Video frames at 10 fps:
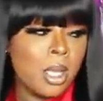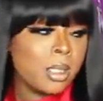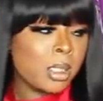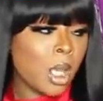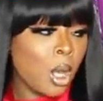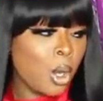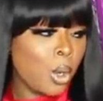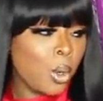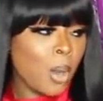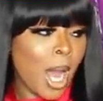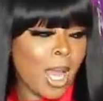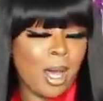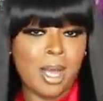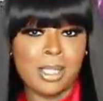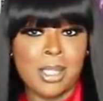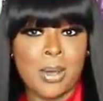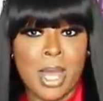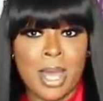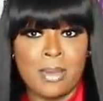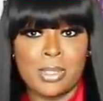so I also
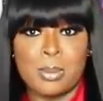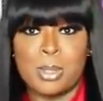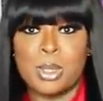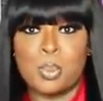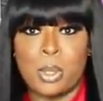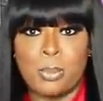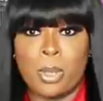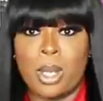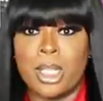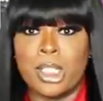have some swimwear